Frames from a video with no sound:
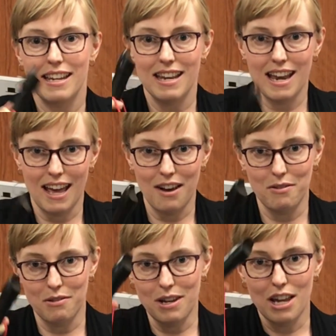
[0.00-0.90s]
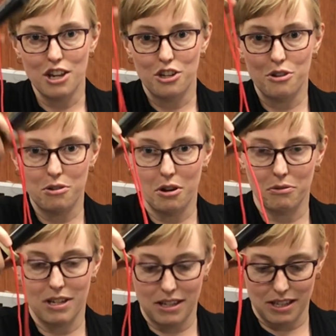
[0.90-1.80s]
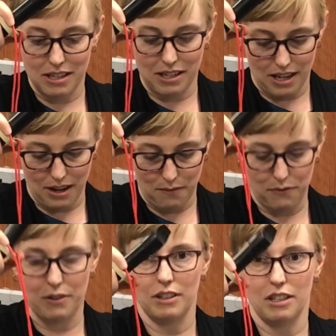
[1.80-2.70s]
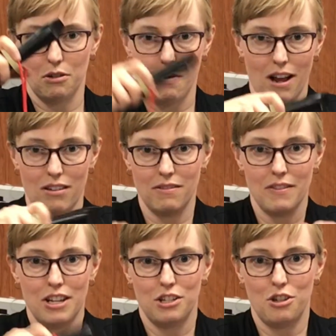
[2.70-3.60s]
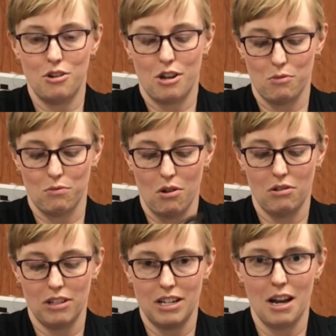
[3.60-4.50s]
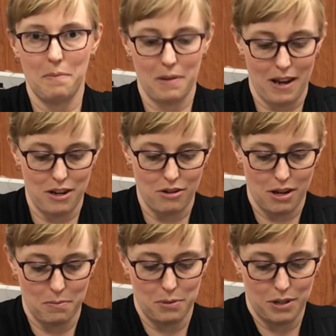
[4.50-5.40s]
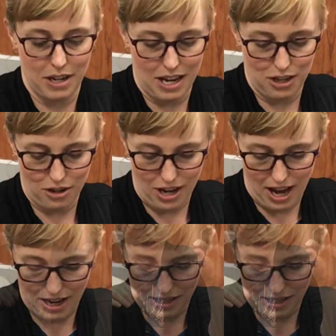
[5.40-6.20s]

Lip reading: Now you don't need this again for a little while. So you can roll it up and you can put it in your case.